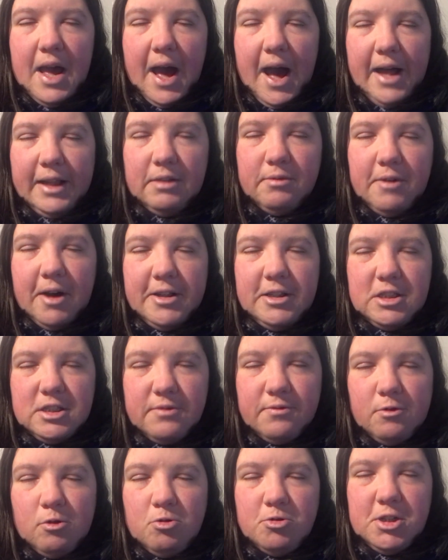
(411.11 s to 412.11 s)
and awareness
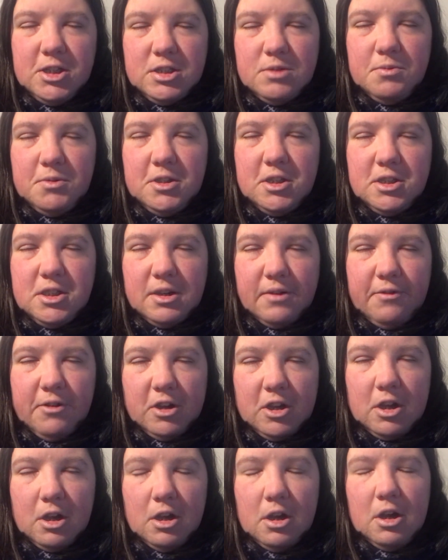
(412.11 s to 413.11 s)
of autism in the
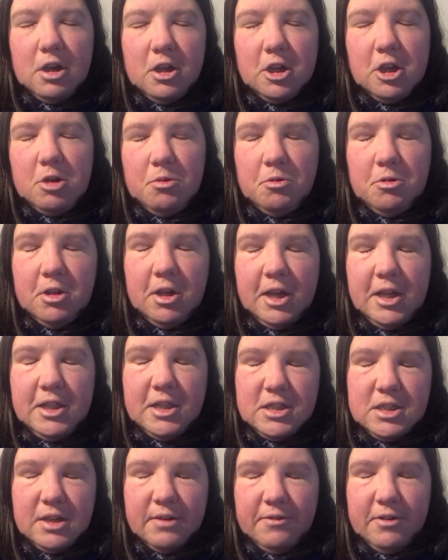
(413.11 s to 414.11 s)
Suffolk community,
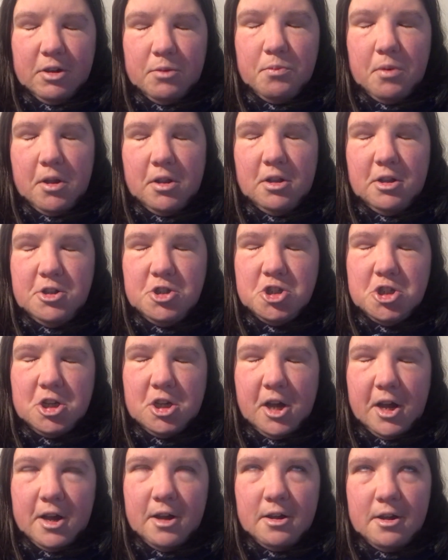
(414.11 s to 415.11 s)
the Suffolk
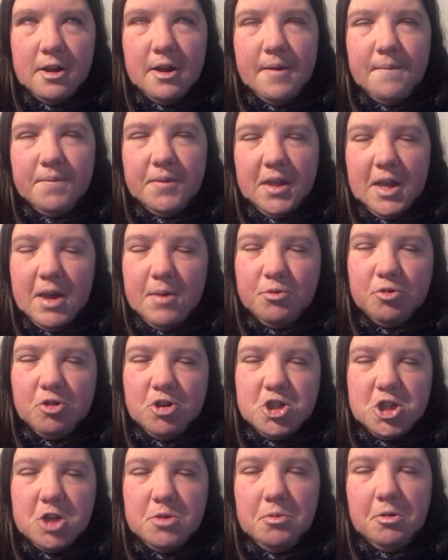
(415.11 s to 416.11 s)
Peninsula, the
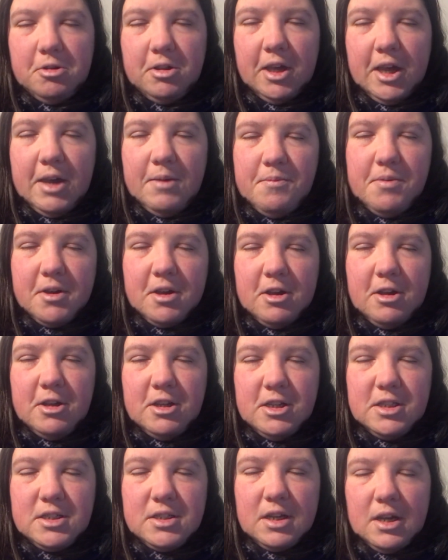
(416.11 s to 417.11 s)
Ipswich community,
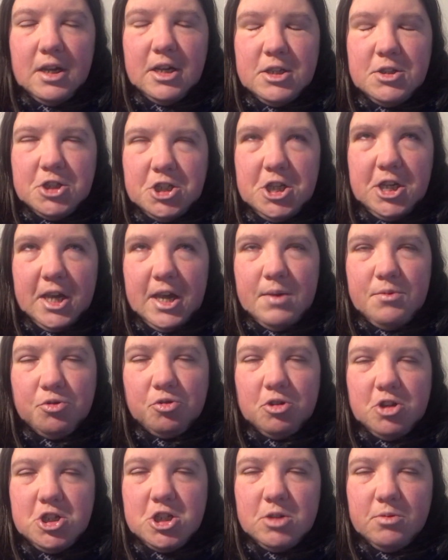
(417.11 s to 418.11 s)
because especially
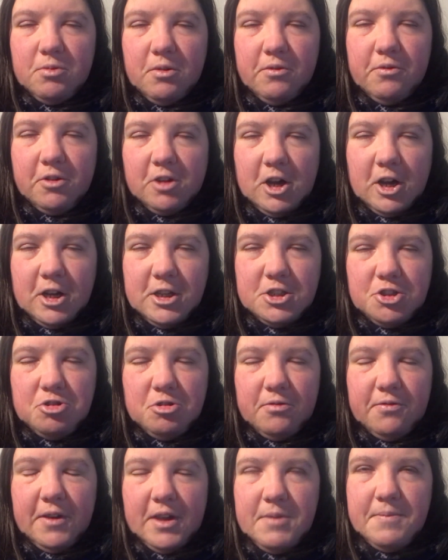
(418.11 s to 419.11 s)
Ipswich with regards
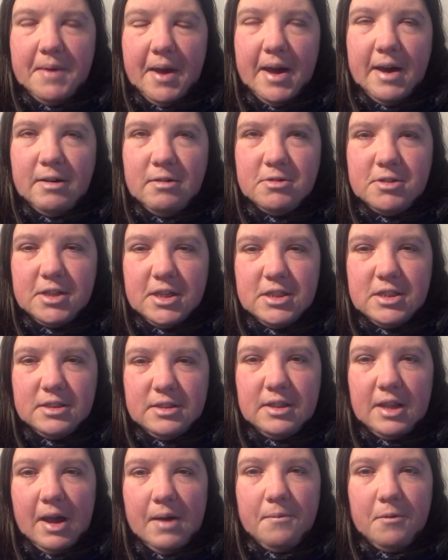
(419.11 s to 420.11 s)
to females
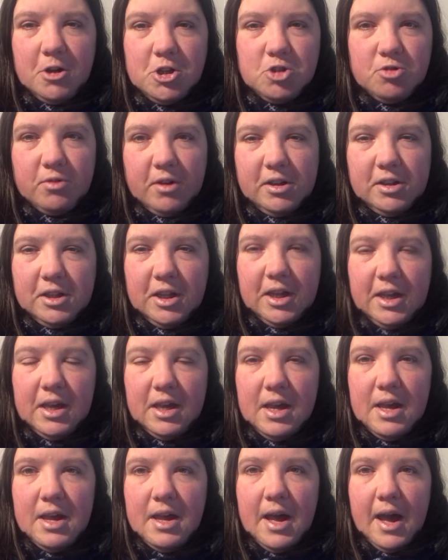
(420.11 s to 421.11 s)
isn't that much
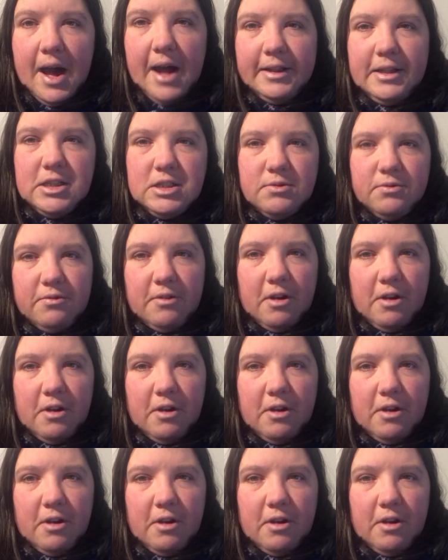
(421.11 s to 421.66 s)
friendly and isn't